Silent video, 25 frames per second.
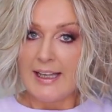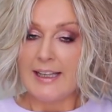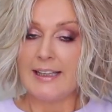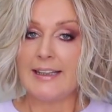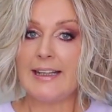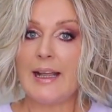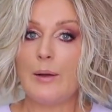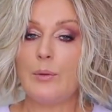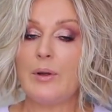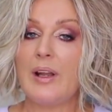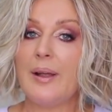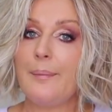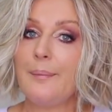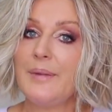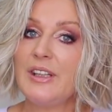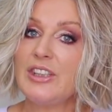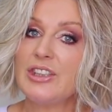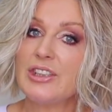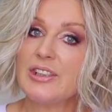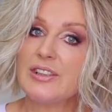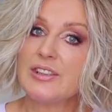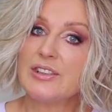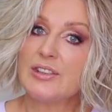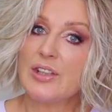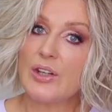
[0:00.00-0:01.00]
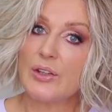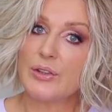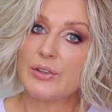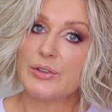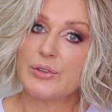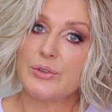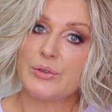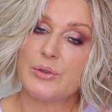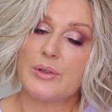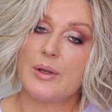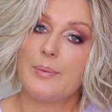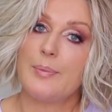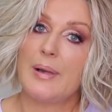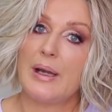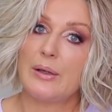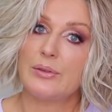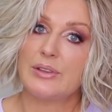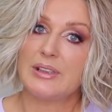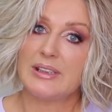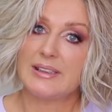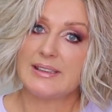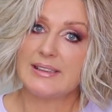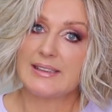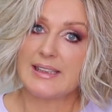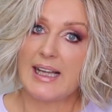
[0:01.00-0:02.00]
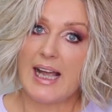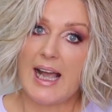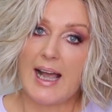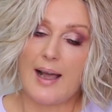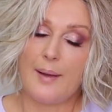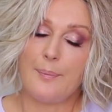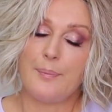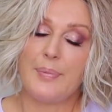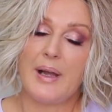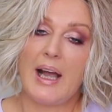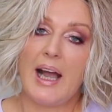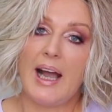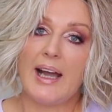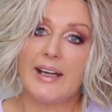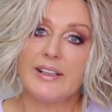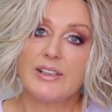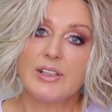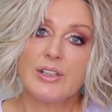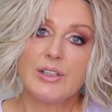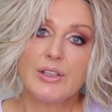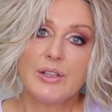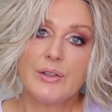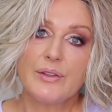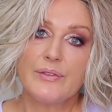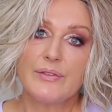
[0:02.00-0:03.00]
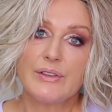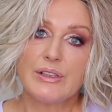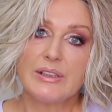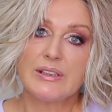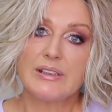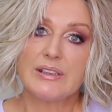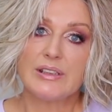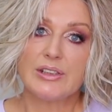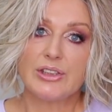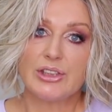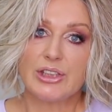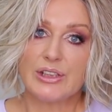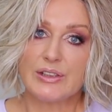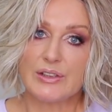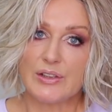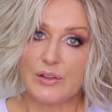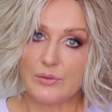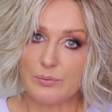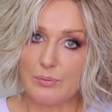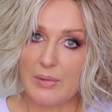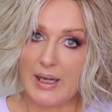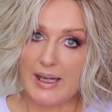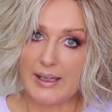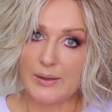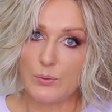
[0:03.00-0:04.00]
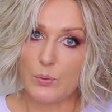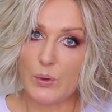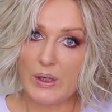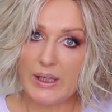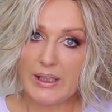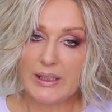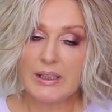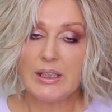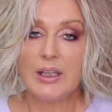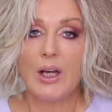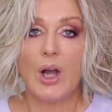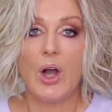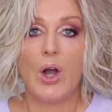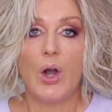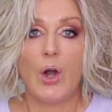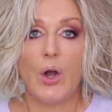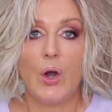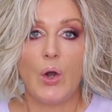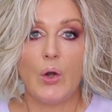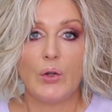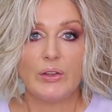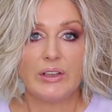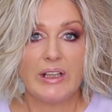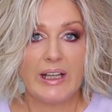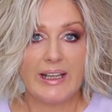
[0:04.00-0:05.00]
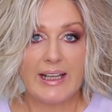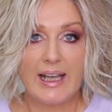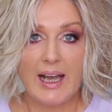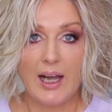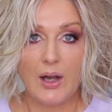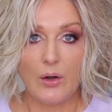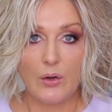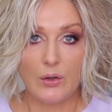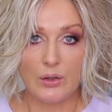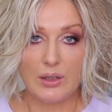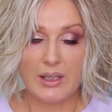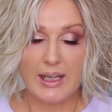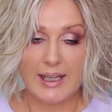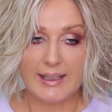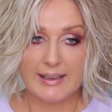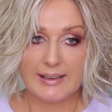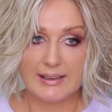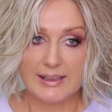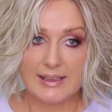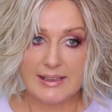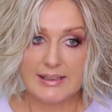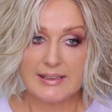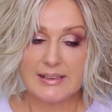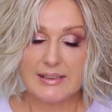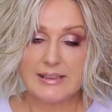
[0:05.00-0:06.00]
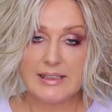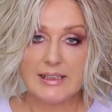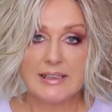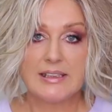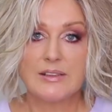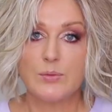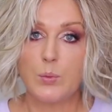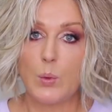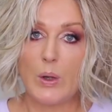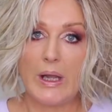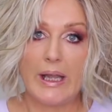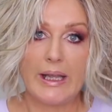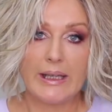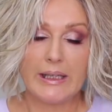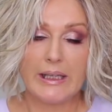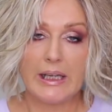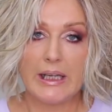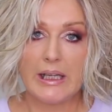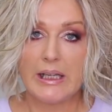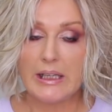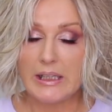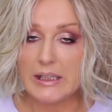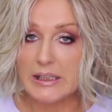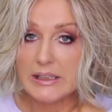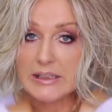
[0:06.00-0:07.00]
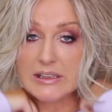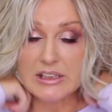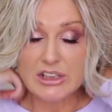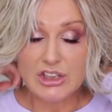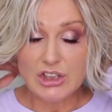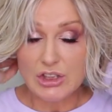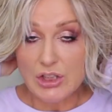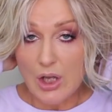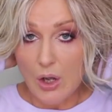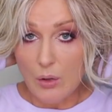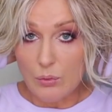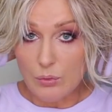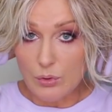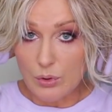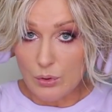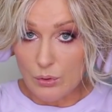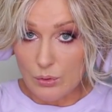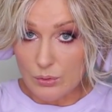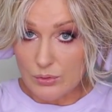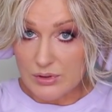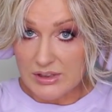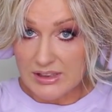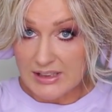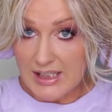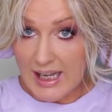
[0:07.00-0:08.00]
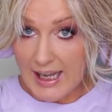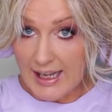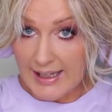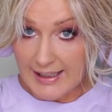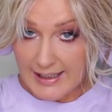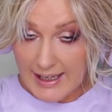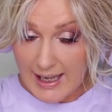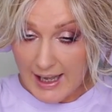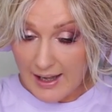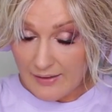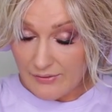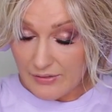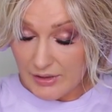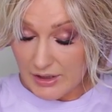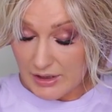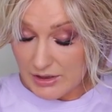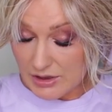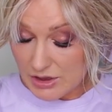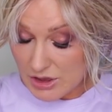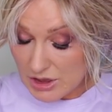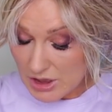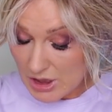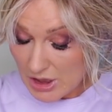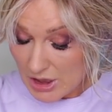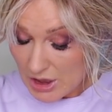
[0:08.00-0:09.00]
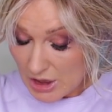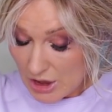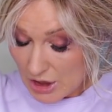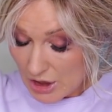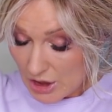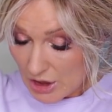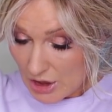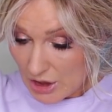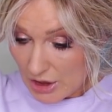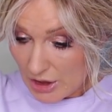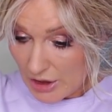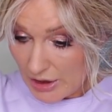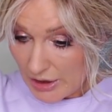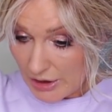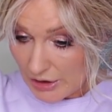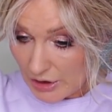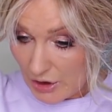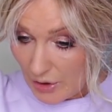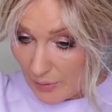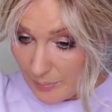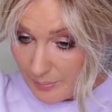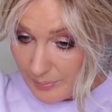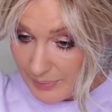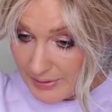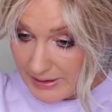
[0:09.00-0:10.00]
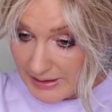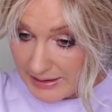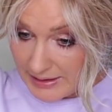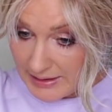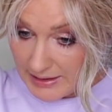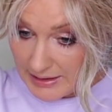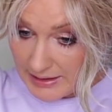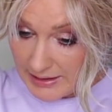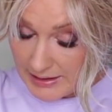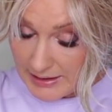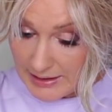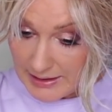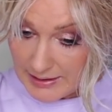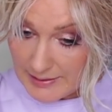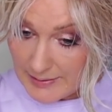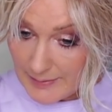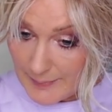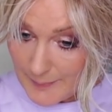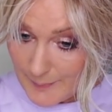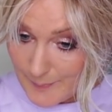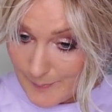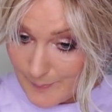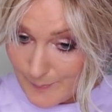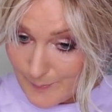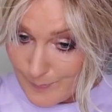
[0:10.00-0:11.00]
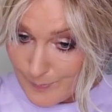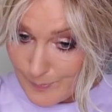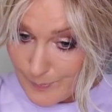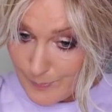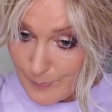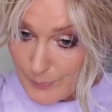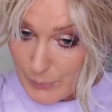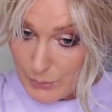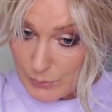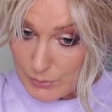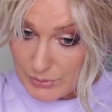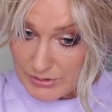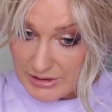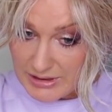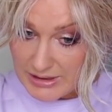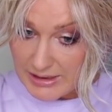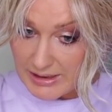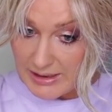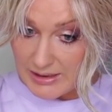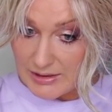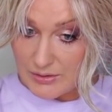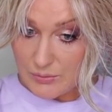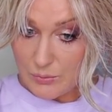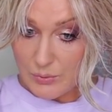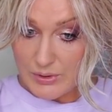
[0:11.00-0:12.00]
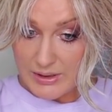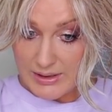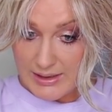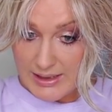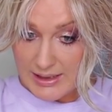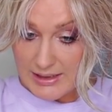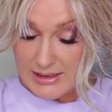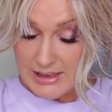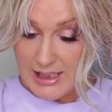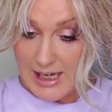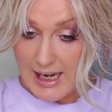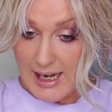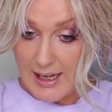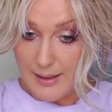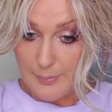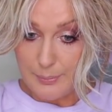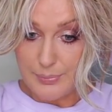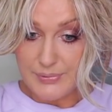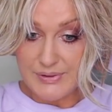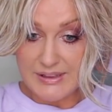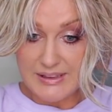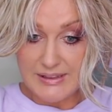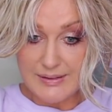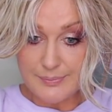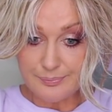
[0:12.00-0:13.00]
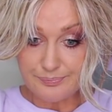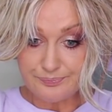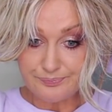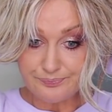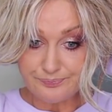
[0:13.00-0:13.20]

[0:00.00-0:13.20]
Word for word: Now let me just talk to you about this cap. I don't know if this is just on my wig or they are all like this. This wig is so loose. I have it completely pulled in with the tabs,